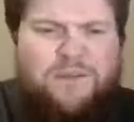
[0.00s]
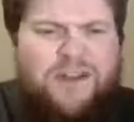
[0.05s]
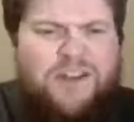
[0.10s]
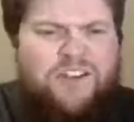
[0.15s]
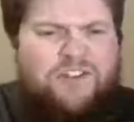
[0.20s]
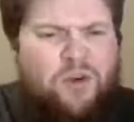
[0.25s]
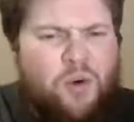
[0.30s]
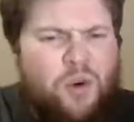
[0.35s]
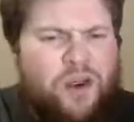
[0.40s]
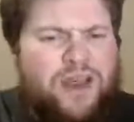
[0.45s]

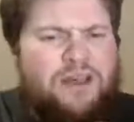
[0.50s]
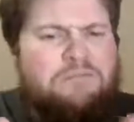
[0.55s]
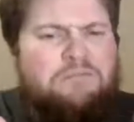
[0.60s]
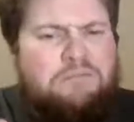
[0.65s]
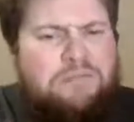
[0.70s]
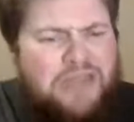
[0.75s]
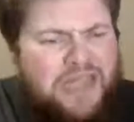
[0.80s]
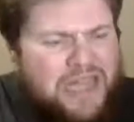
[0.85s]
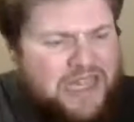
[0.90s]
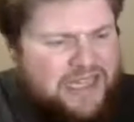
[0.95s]
I drawing a
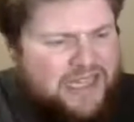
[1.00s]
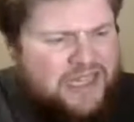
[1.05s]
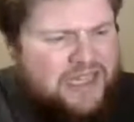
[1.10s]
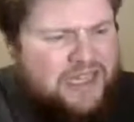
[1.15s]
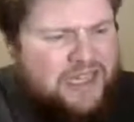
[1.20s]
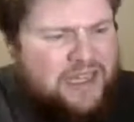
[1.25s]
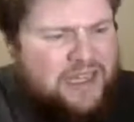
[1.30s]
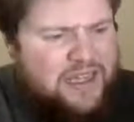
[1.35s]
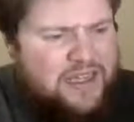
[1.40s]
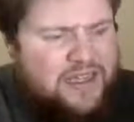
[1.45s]

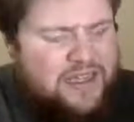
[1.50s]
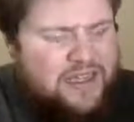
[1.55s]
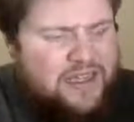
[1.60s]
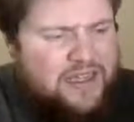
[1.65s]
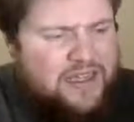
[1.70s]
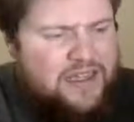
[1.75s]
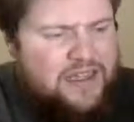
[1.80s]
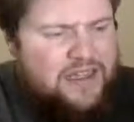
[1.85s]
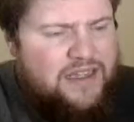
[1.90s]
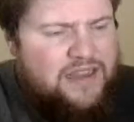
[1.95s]
blank?
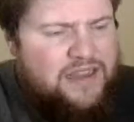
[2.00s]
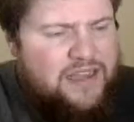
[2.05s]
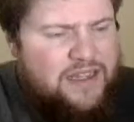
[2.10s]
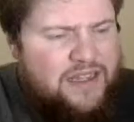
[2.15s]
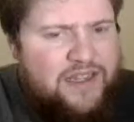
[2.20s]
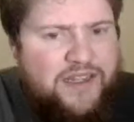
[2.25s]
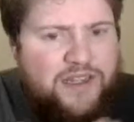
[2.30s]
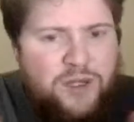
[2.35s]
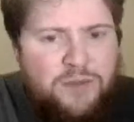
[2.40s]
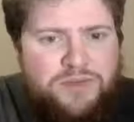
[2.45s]

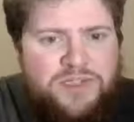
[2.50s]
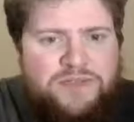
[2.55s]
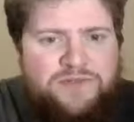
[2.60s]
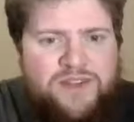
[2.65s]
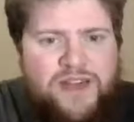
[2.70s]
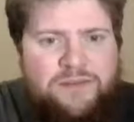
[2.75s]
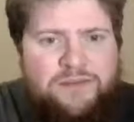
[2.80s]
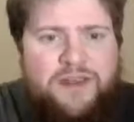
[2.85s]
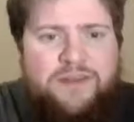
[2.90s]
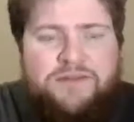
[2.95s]
The adoption
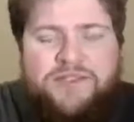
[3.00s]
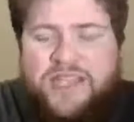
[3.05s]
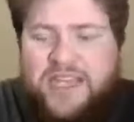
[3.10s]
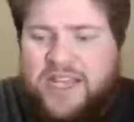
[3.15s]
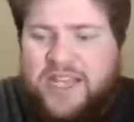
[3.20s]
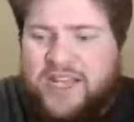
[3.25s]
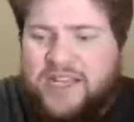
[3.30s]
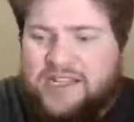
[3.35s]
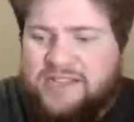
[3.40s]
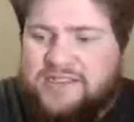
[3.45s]
family. He was
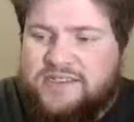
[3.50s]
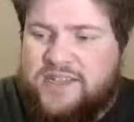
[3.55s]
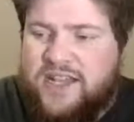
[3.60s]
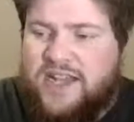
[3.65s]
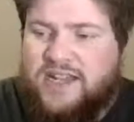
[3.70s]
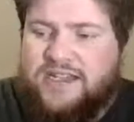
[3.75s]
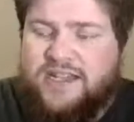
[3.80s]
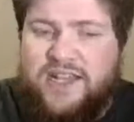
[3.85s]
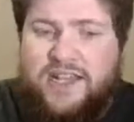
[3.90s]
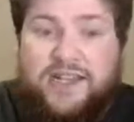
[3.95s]
taken in,
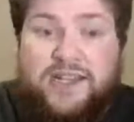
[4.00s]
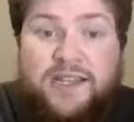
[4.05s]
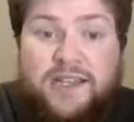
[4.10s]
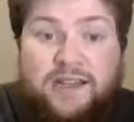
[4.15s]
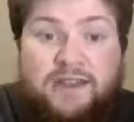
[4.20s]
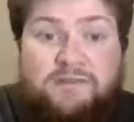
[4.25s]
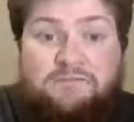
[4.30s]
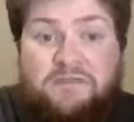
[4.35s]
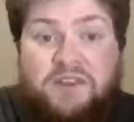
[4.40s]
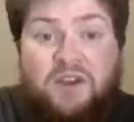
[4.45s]
and then
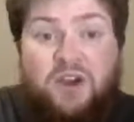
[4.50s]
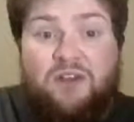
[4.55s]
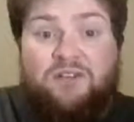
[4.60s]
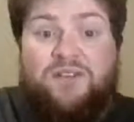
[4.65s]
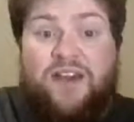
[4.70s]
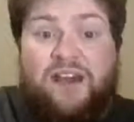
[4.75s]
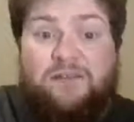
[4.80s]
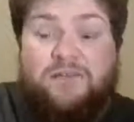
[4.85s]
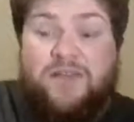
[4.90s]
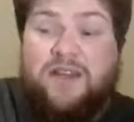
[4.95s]
he got a
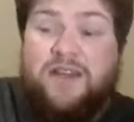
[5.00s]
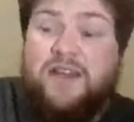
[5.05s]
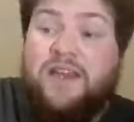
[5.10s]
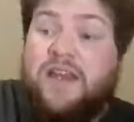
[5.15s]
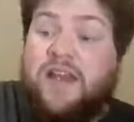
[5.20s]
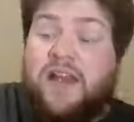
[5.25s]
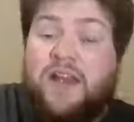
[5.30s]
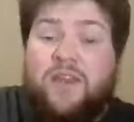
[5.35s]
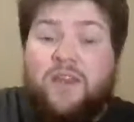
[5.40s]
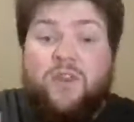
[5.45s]
family.
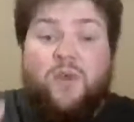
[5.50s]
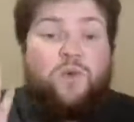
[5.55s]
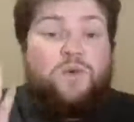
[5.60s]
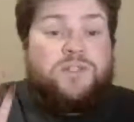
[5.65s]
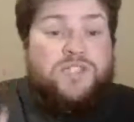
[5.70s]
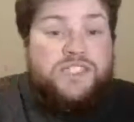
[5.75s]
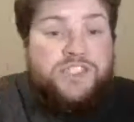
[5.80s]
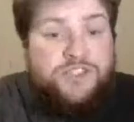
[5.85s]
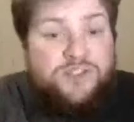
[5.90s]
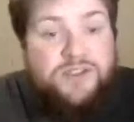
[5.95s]

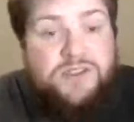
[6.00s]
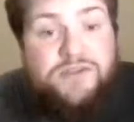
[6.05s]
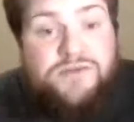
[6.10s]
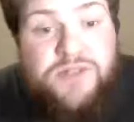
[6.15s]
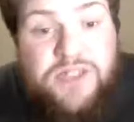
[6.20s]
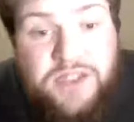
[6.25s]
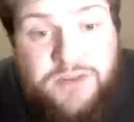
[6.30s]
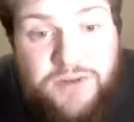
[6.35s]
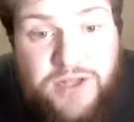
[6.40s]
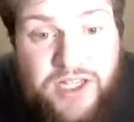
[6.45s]
Those issues are
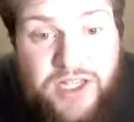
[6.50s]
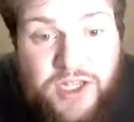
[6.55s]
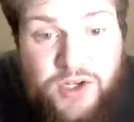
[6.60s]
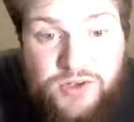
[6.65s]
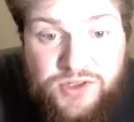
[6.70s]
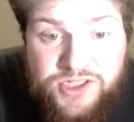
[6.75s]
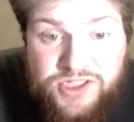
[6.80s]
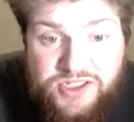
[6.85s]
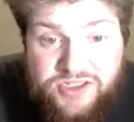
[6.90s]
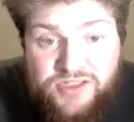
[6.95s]
really, really
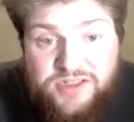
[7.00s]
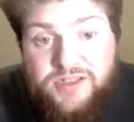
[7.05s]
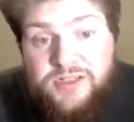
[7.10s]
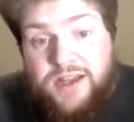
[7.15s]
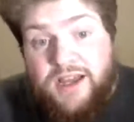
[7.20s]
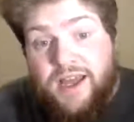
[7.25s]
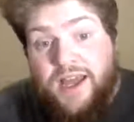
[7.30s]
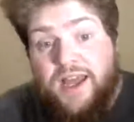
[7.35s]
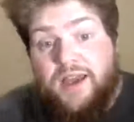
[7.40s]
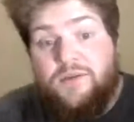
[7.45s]
good.
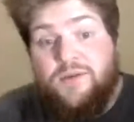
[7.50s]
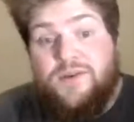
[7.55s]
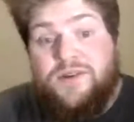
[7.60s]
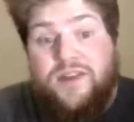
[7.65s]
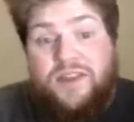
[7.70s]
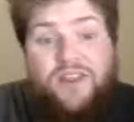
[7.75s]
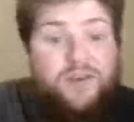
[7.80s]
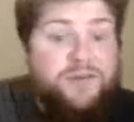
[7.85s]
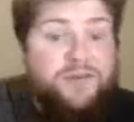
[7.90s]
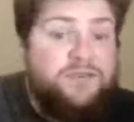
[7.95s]
I would
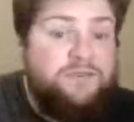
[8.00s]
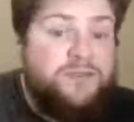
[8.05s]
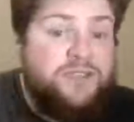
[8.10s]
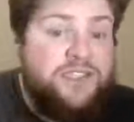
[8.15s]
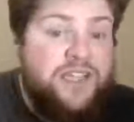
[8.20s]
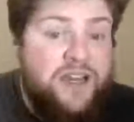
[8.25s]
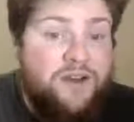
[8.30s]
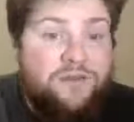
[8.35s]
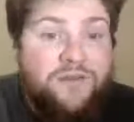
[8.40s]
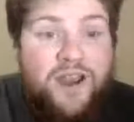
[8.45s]

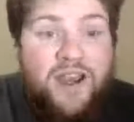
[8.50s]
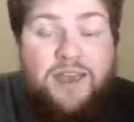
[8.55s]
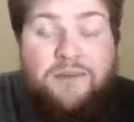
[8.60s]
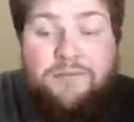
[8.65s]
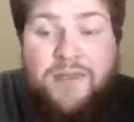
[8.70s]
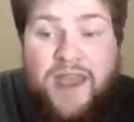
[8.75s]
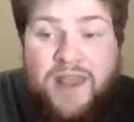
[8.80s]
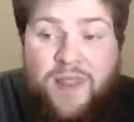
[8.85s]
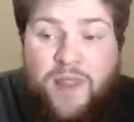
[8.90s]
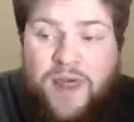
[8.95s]
1,000%
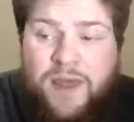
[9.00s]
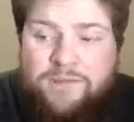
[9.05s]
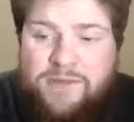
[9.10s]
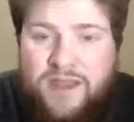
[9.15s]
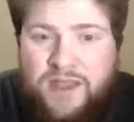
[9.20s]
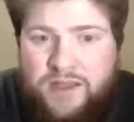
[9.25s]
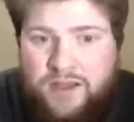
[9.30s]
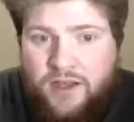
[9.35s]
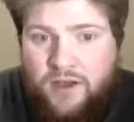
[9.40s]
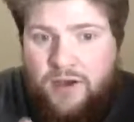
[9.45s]
recommend them.
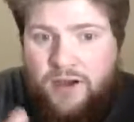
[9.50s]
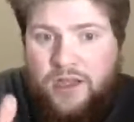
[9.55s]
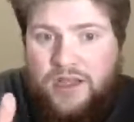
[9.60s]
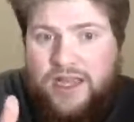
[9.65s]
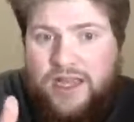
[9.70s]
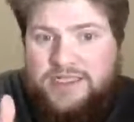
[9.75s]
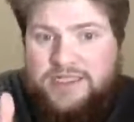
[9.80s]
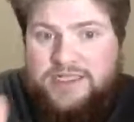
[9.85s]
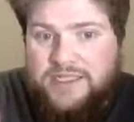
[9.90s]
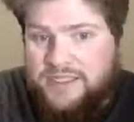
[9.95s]
I think they got
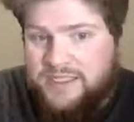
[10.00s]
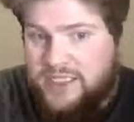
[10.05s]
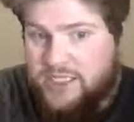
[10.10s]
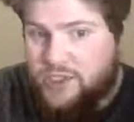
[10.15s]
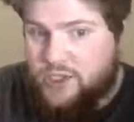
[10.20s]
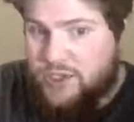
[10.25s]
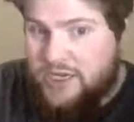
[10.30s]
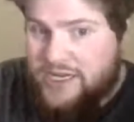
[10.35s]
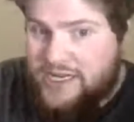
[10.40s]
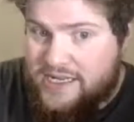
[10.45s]
collected into
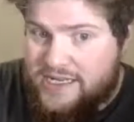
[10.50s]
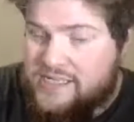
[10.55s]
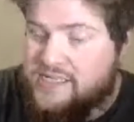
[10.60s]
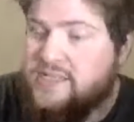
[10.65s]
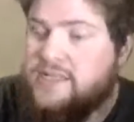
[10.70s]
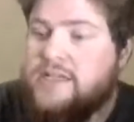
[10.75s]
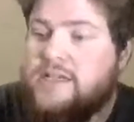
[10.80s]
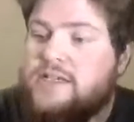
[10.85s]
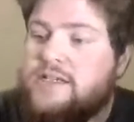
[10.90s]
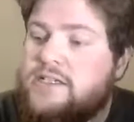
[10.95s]
a trade,
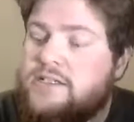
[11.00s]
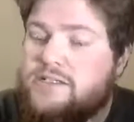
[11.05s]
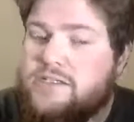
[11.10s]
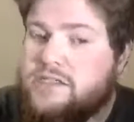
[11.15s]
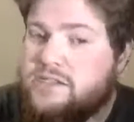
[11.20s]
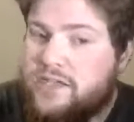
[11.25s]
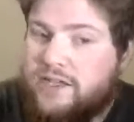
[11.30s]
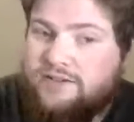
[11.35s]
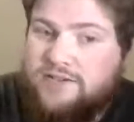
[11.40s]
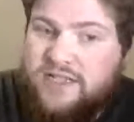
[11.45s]
so
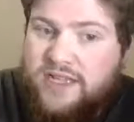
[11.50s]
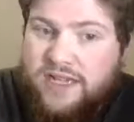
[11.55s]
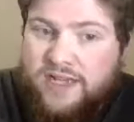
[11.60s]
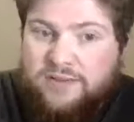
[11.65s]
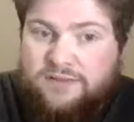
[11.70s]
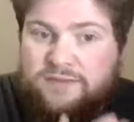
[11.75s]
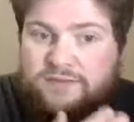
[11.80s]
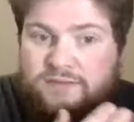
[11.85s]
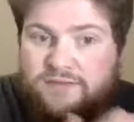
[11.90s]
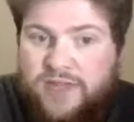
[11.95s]
you don't have to
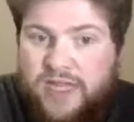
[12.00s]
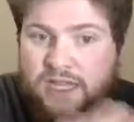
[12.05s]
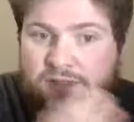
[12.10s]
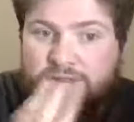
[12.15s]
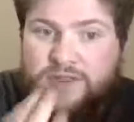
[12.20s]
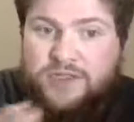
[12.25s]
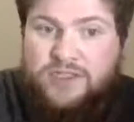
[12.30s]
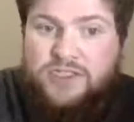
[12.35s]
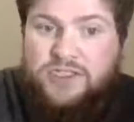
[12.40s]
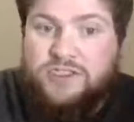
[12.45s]
have the
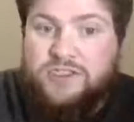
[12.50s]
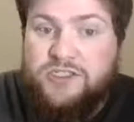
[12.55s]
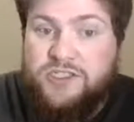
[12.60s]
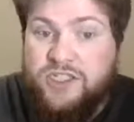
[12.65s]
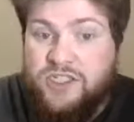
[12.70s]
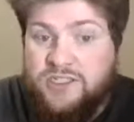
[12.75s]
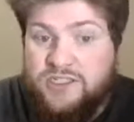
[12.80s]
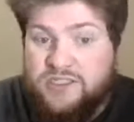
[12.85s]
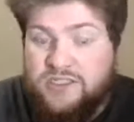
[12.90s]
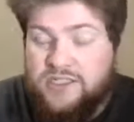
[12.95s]
individual issues of
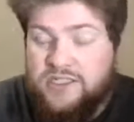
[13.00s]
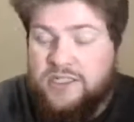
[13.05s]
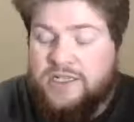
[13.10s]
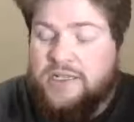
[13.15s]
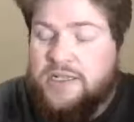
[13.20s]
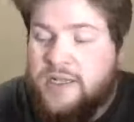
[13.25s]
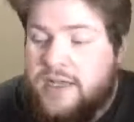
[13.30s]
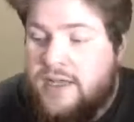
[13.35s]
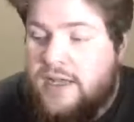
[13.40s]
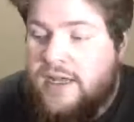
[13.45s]
Justice League.